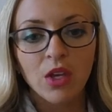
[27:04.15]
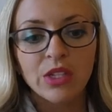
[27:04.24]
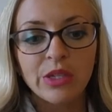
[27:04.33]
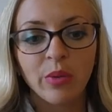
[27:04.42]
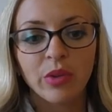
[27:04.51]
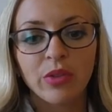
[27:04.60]

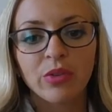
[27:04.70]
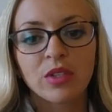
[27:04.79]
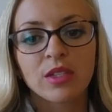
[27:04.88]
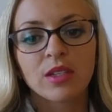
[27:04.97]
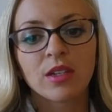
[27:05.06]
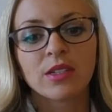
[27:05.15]
So I went through the
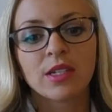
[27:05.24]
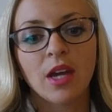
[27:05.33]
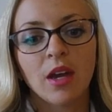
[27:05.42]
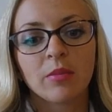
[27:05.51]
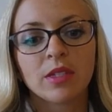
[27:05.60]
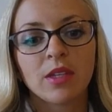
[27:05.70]
6
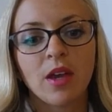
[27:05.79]
steps.